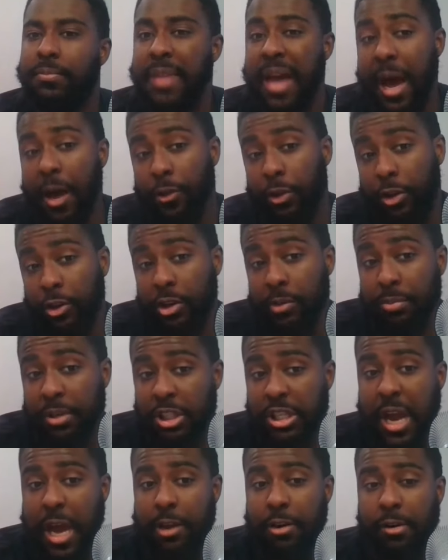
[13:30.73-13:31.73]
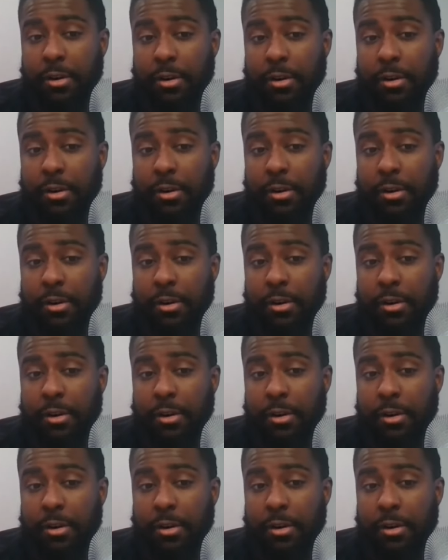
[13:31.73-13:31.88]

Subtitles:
Now there could be chatter